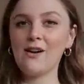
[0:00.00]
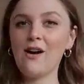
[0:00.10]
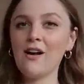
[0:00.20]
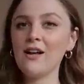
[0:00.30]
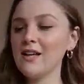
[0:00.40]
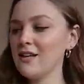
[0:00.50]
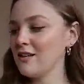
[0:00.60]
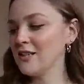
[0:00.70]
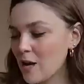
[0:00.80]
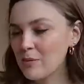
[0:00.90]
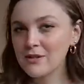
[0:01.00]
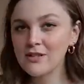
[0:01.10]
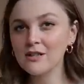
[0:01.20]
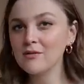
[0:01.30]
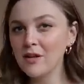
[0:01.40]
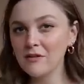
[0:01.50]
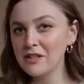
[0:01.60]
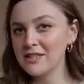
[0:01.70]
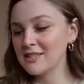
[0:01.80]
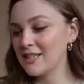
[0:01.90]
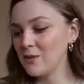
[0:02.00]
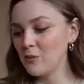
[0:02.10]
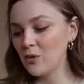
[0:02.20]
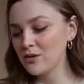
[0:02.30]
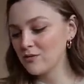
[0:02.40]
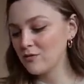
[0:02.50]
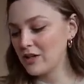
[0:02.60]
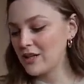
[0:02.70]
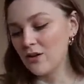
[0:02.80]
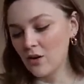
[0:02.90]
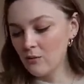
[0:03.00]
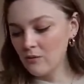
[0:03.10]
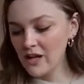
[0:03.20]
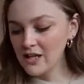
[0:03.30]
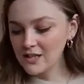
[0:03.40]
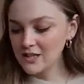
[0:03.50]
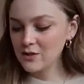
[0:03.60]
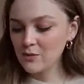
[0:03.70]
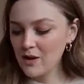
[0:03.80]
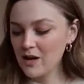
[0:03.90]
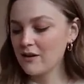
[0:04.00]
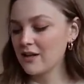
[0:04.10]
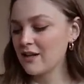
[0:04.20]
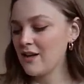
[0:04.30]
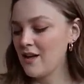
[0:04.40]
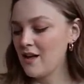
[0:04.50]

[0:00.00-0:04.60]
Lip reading: Now I, up until very recently, wasn't really a convert to wearing